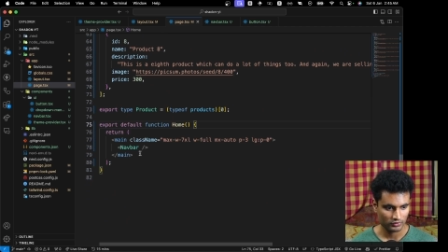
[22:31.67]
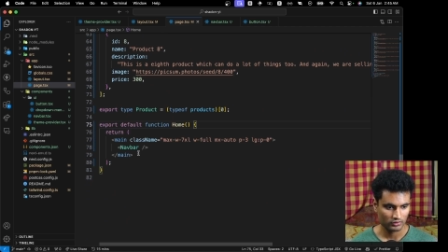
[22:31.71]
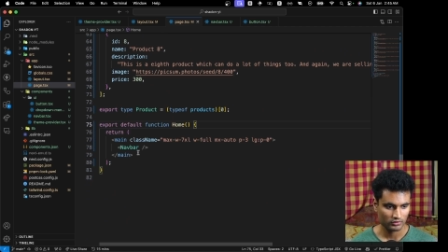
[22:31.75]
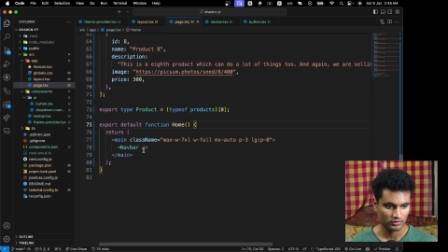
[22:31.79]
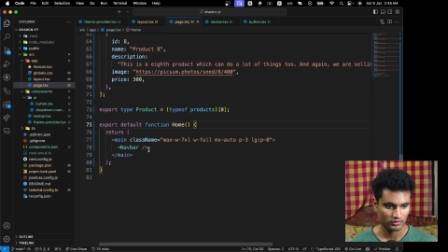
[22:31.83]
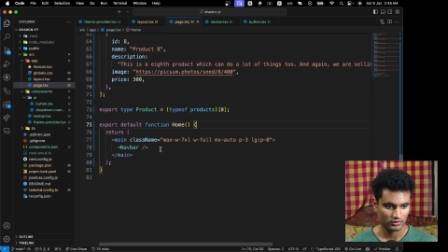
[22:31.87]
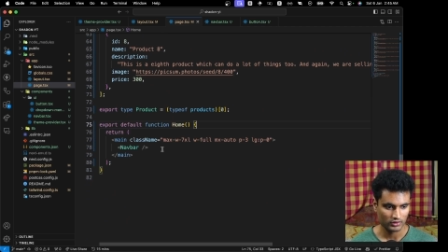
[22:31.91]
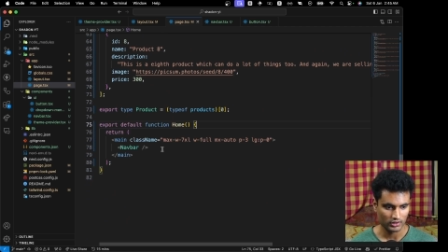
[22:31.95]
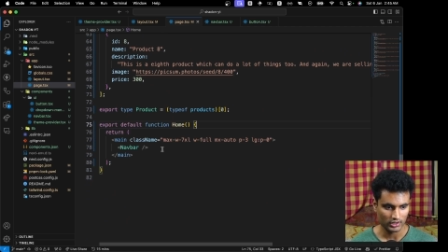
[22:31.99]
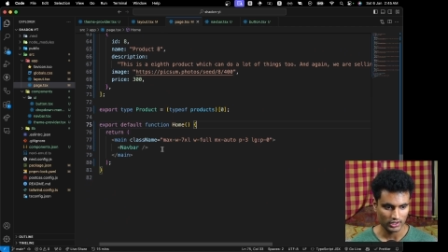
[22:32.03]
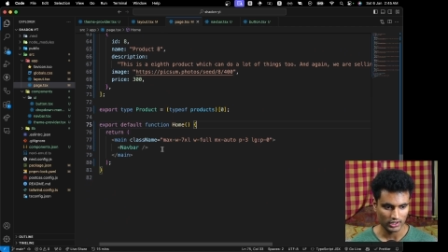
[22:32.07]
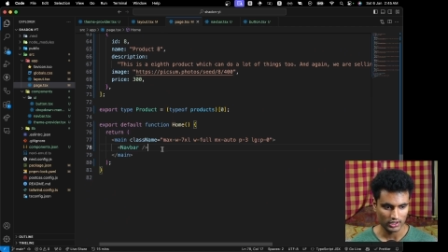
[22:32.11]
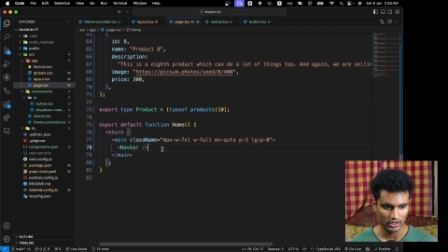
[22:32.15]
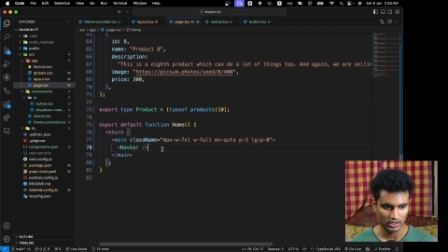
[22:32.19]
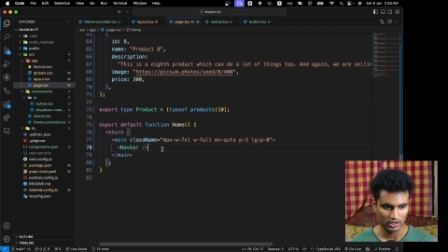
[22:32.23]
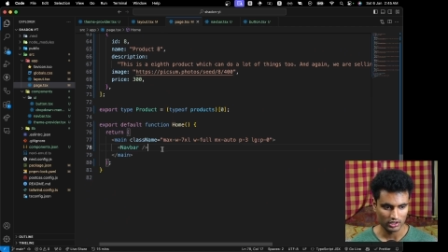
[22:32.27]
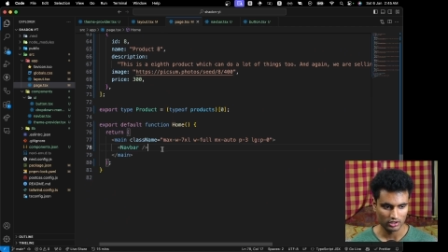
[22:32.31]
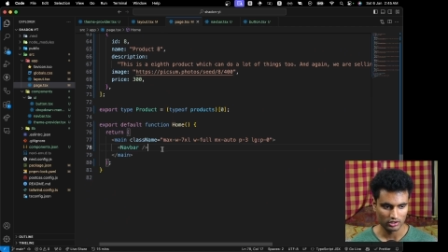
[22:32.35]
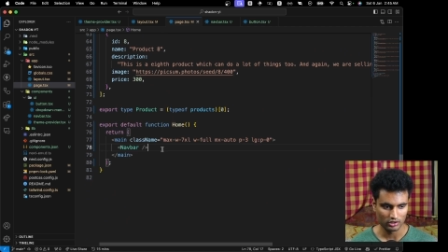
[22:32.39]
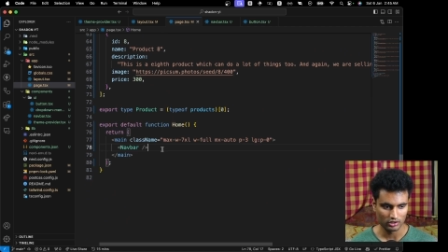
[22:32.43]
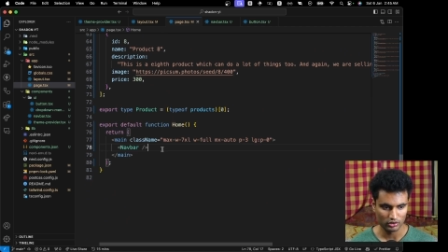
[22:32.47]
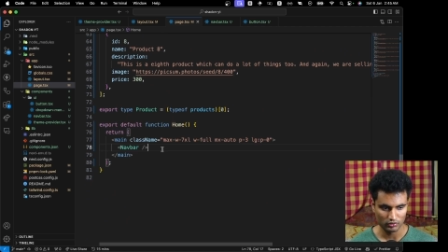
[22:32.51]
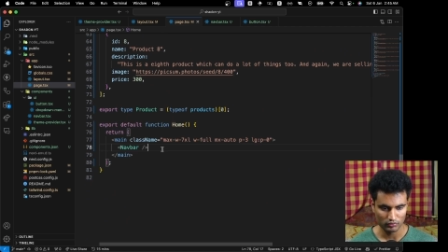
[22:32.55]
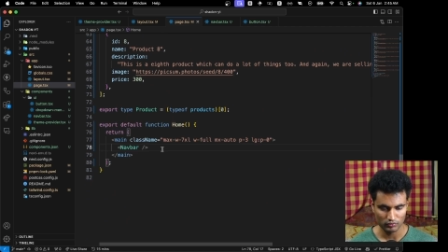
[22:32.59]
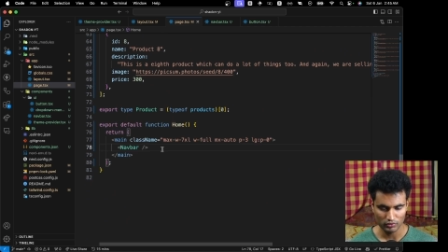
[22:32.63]

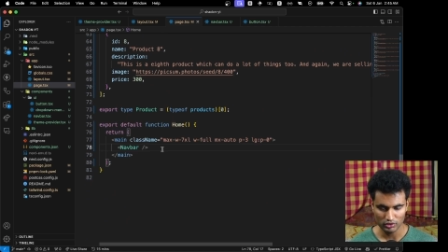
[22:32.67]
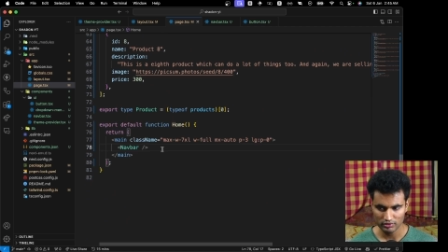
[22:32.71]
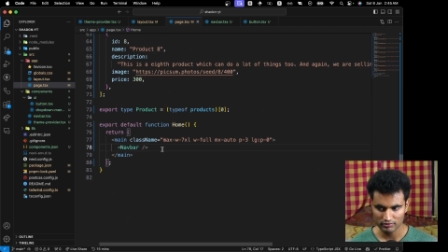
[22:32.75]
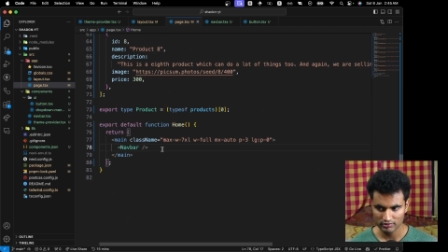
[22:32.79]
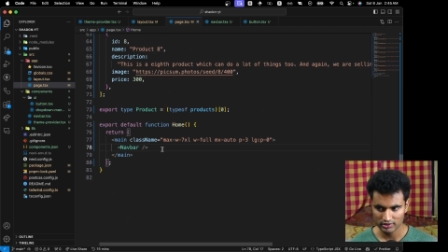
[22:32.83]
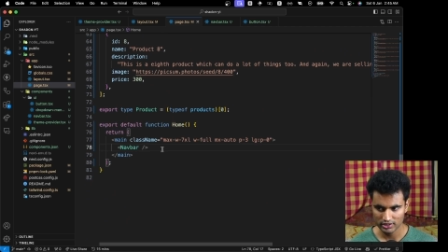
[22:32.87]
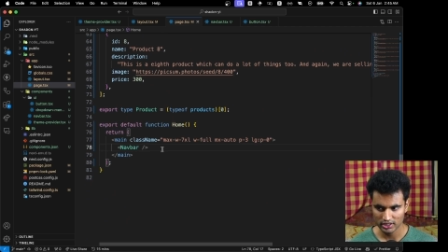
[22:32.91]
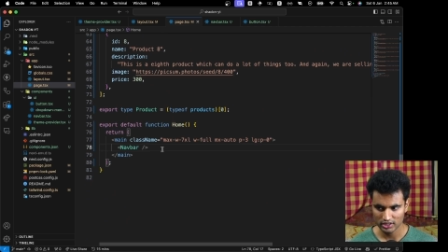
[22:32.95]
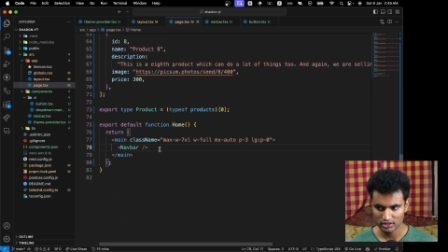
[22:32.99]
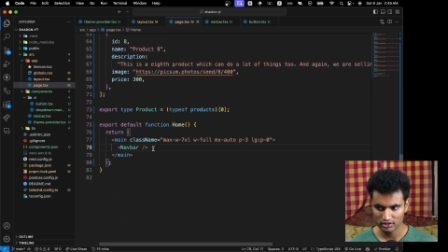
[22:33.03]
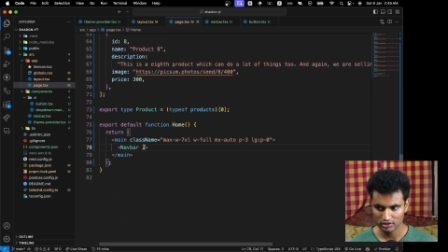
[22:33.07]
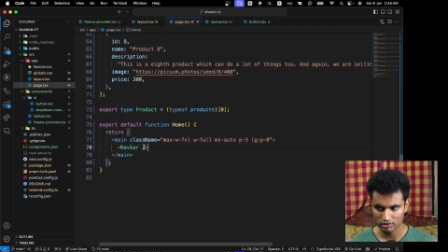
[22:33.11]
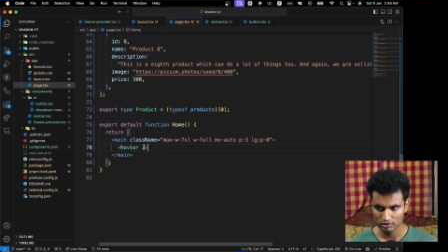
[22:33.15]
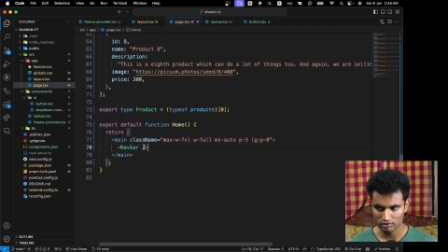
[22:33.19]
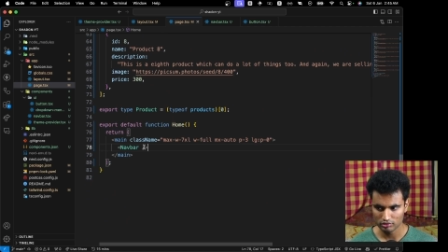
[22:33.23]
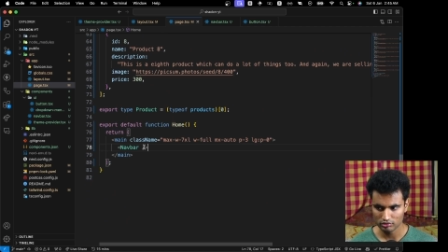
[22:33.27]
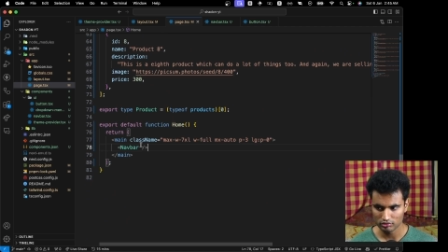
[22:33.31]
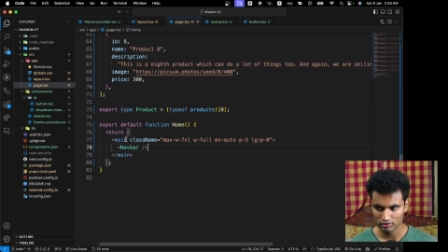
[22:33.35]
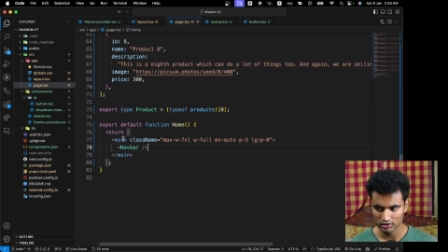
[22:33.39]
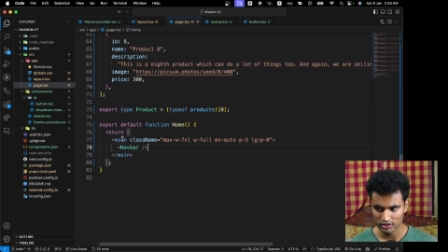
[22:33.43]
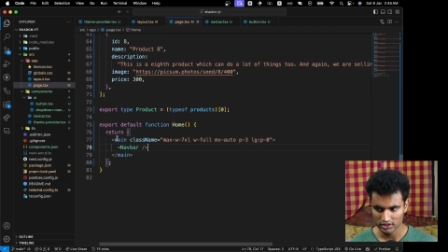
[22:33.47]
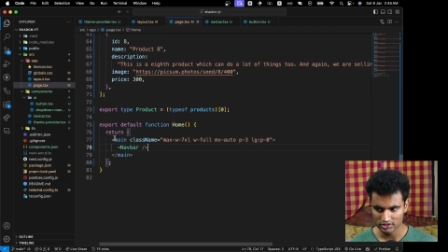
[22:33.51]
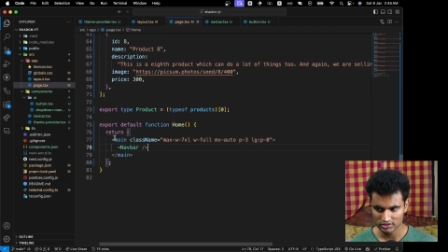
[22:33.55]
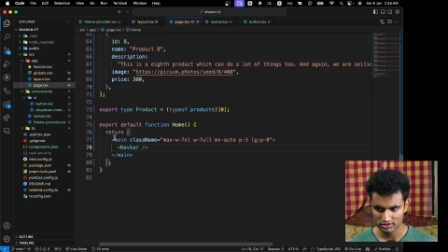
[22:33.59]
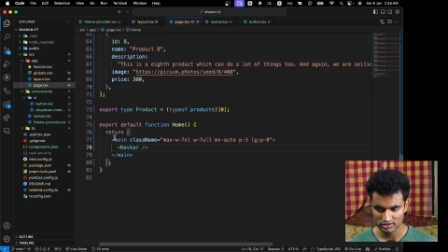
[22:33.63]
Now what we can do
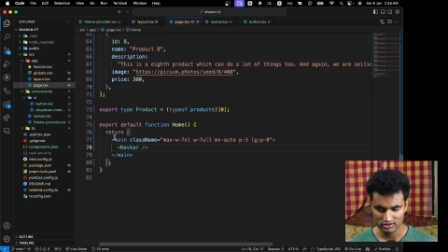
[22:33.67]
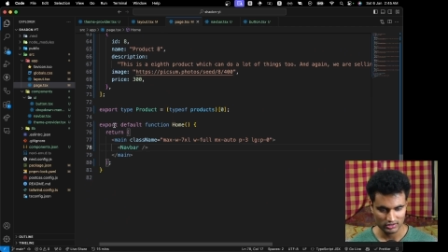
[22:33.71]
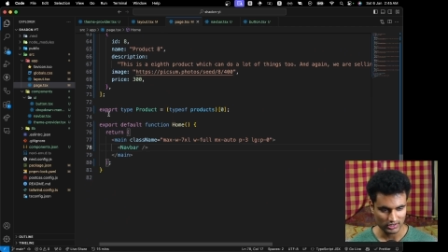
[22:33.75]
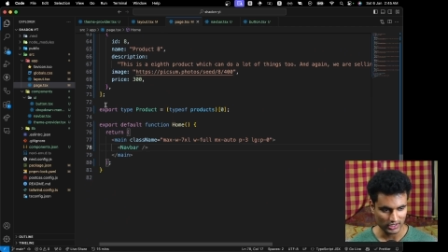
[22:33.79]
is,